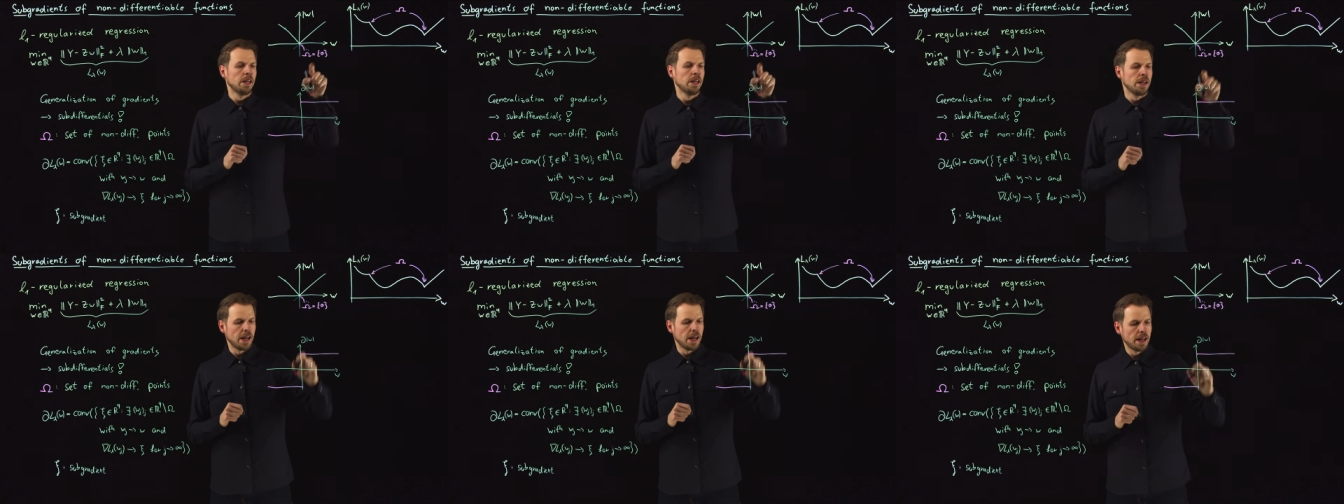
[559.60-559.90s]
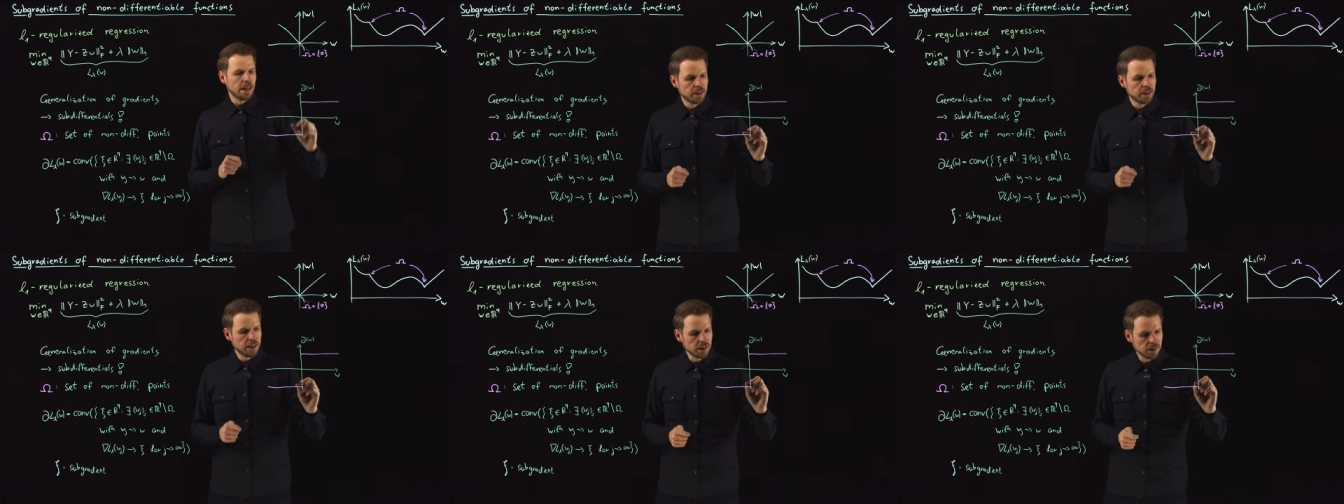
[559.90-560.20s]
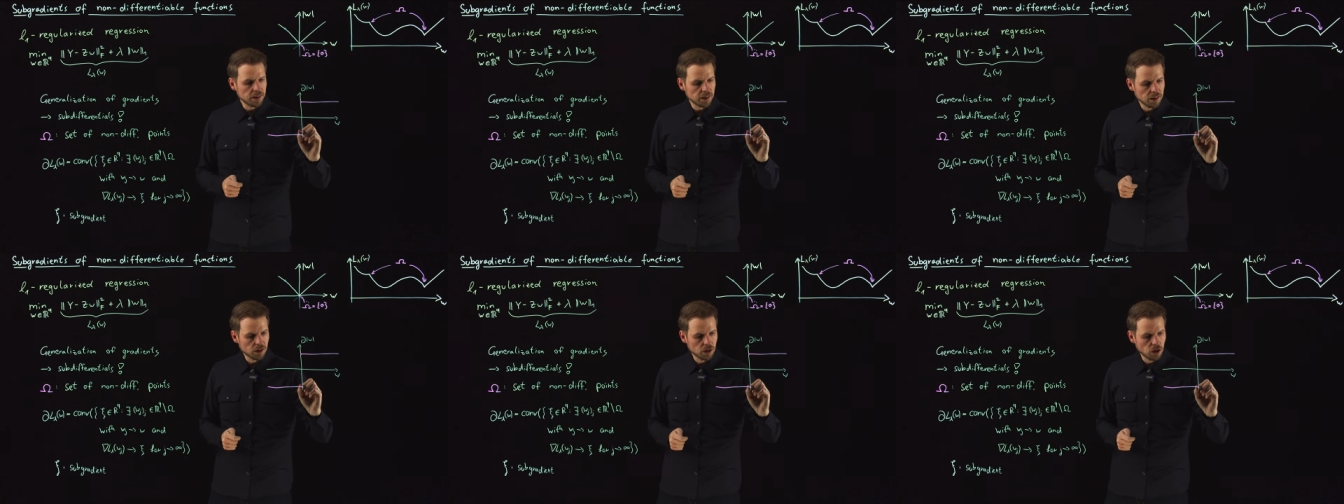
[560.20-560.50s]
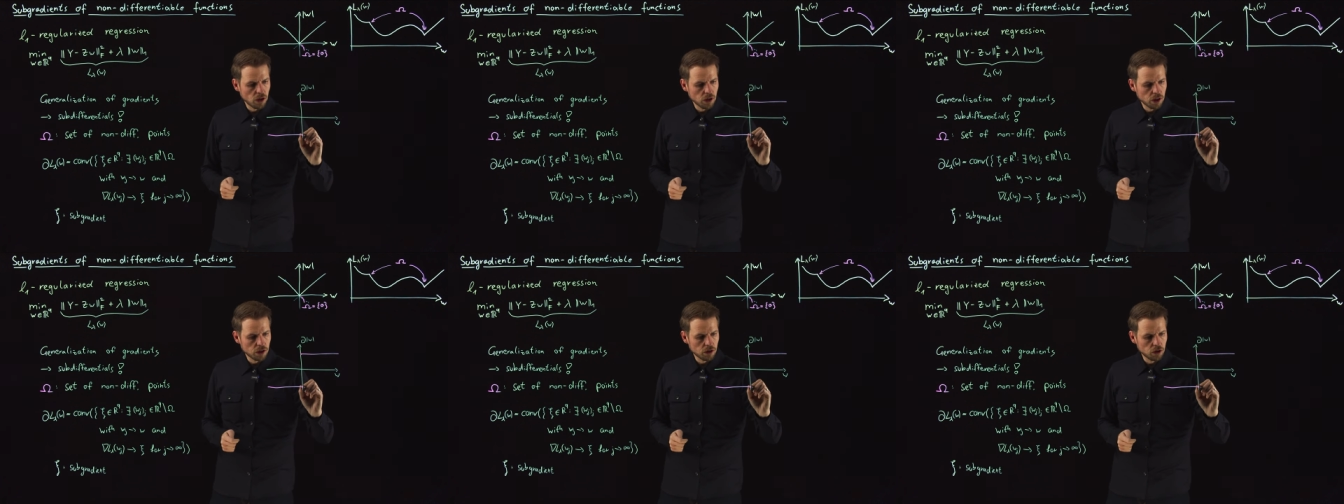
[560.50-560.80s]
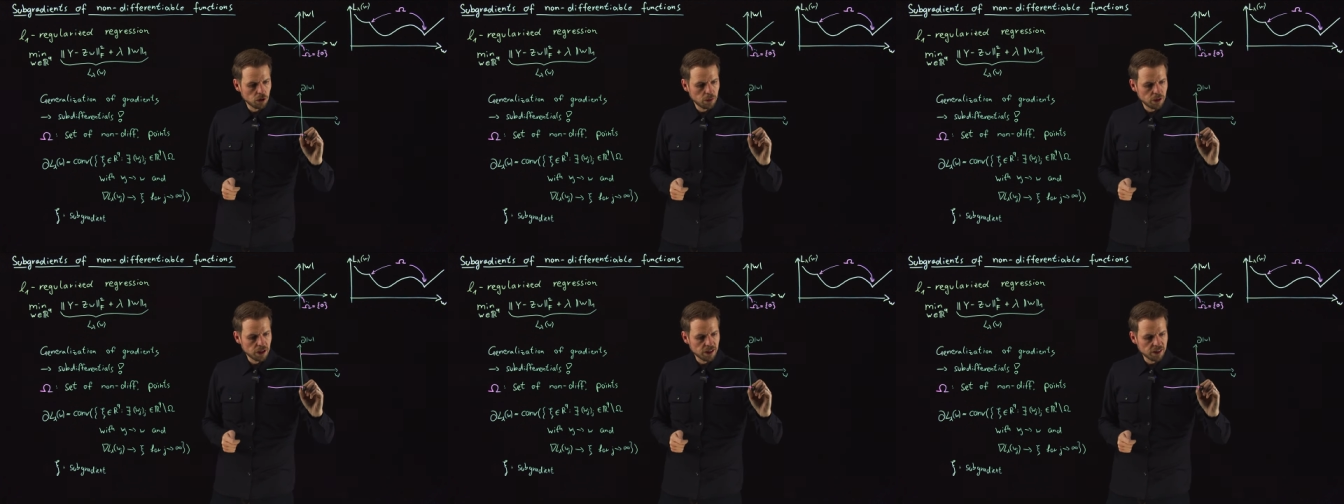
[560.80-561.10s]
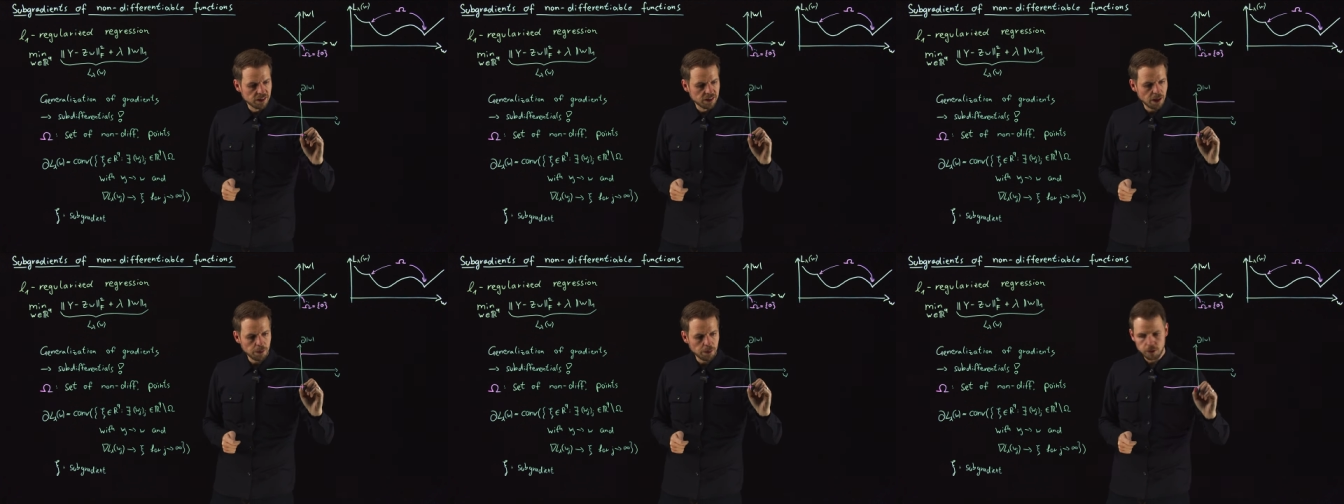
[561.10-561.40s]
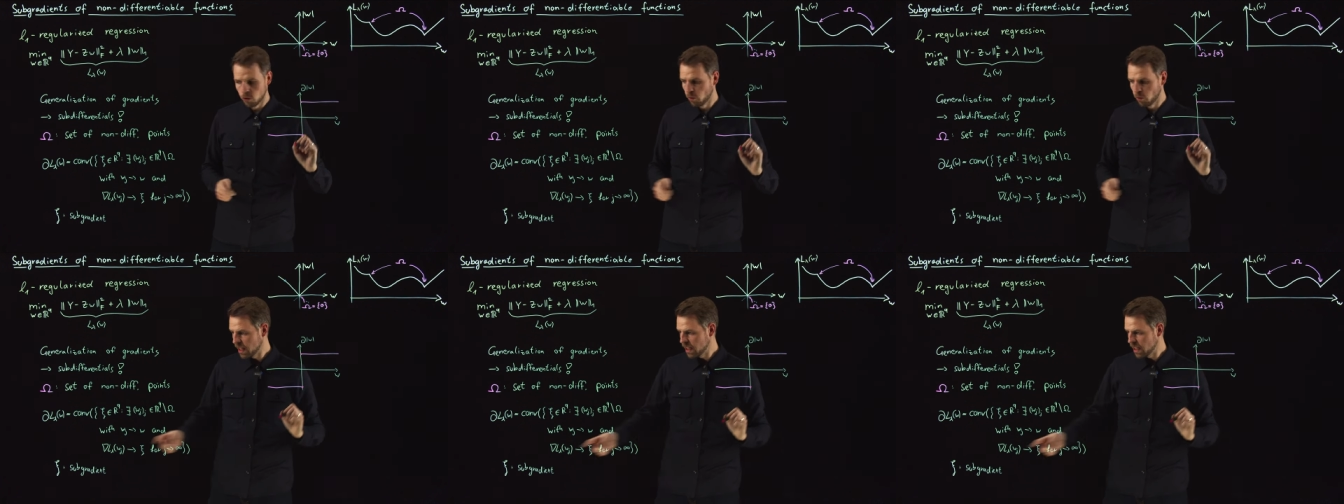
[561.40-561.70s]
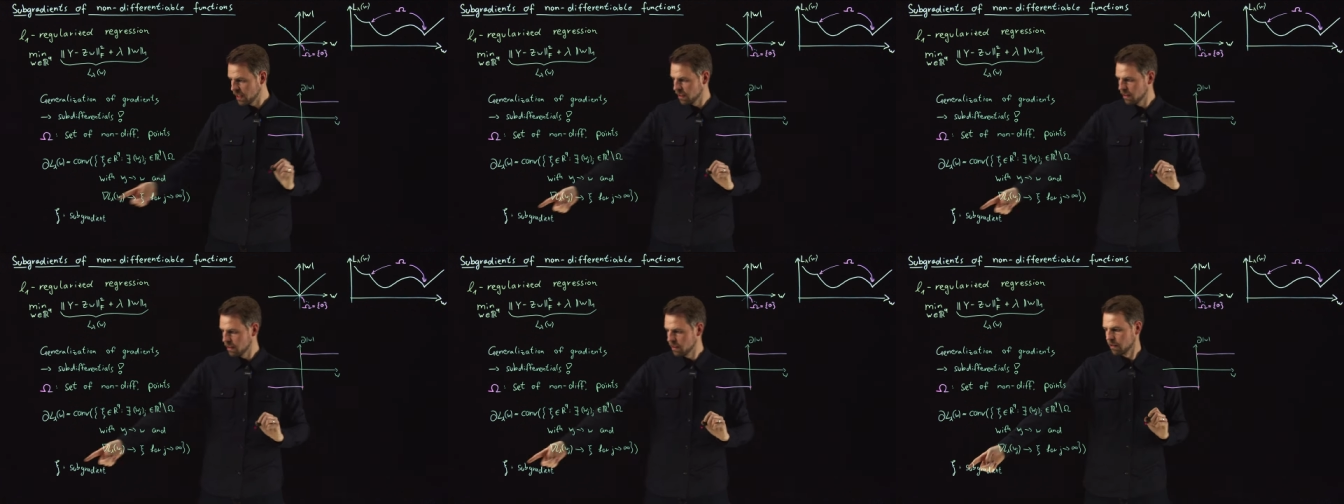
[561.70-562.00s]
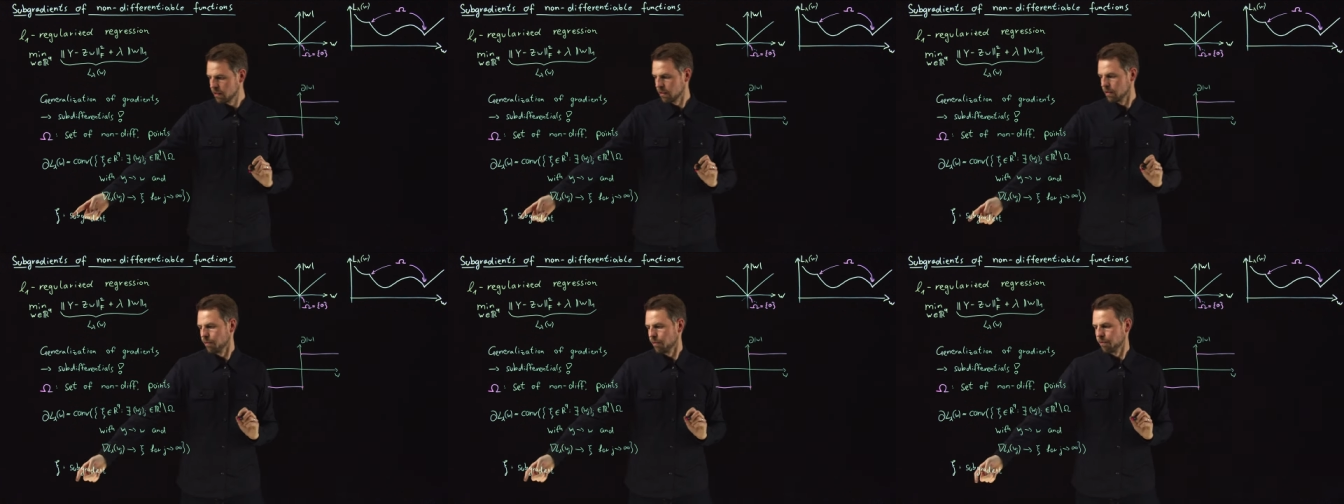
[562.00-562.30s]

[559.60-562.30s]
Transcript: And this is going to be the subgradient